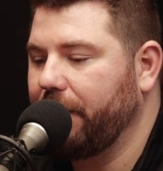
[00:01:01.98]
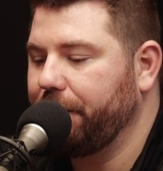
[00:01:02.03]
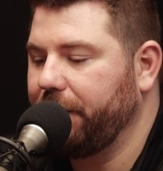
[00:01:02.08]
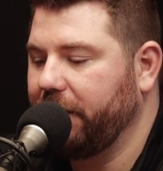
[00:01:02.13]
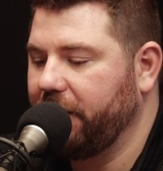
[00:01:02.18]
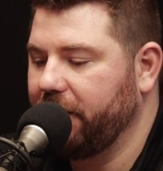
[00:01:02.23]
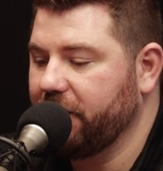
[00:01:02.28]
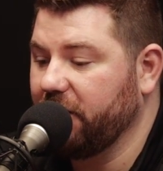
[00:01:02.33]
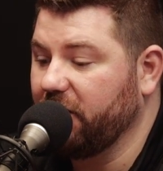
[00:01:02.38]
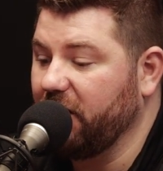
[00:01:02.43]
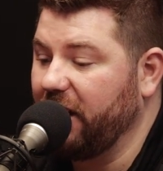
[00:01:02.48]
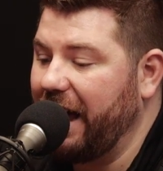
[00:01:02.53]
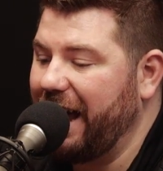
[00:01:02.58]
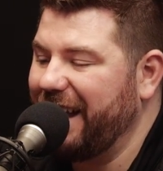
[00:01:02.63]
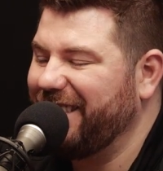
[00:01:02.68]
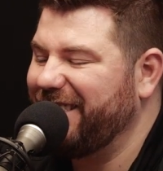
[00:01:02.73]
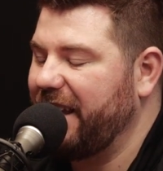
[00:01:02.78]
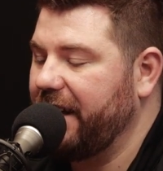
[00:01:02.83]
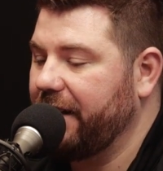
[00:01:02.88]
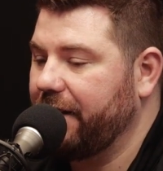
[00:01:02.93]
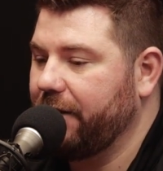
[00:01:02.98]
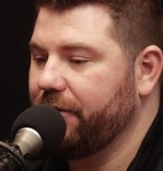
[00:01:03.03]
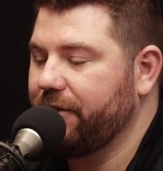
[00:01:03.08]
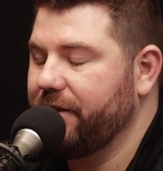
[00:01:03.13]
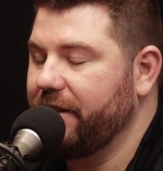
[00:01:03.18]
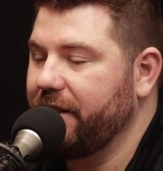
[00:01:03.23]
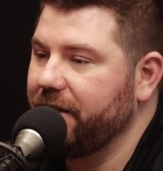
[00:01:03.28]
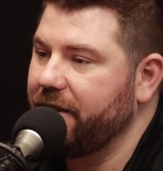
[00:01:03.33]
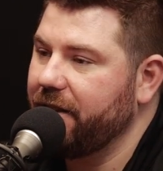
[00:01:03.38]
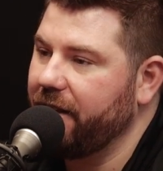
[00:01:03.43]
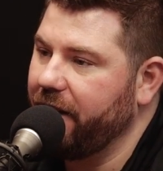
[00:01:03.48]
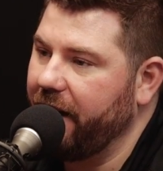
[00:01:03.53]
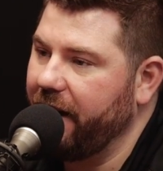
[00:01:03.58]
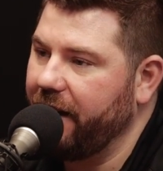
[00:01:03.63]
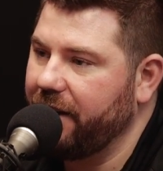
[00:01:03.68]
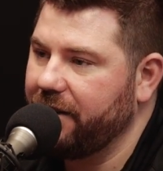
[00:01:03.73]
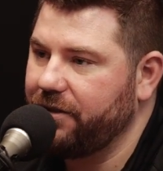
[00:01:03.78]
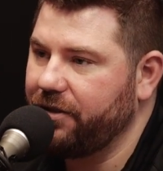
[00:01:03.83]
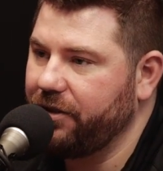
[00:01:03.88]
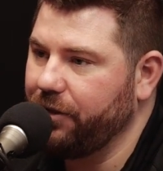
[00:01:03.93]
I mean, there's a lot that goes into
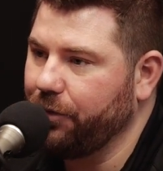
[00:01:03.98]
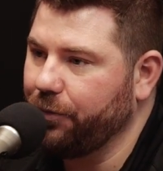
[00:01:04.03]
that. So